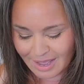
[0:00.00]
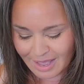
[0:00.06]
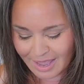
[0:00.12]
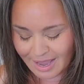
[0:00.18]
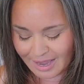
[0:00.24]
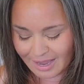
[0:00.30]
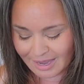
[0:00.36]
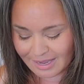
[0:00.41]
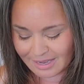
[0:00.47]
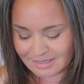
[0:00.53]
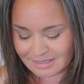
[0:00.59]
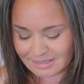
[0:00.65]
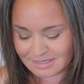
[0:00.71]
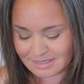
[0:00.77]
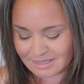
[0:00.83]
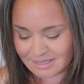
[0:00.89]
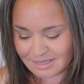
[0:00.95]

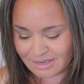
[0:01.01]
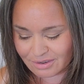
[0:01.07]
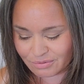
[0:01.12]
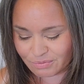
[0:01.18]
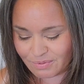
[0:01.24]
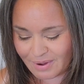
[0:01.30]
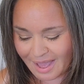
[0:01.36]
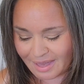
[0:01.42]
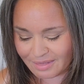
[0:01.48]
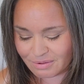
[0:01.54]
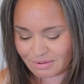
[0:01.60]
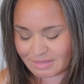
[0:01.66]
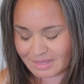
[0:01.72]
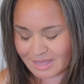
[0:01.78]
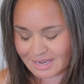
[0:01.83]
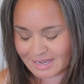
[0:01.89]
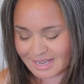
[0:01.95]
And rather
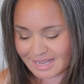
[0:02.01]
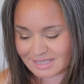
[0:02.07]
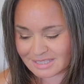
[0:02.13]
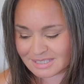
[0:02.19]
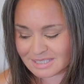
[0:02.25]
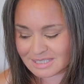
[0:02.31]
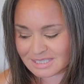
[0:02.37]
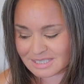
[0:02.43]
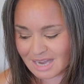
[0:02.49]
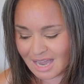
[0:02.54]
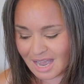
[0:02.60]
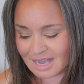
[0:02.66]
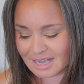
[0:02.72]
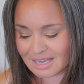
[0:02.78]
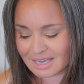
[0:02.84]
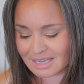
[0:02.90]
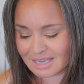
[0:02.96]
than get
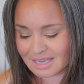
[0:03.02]
stuck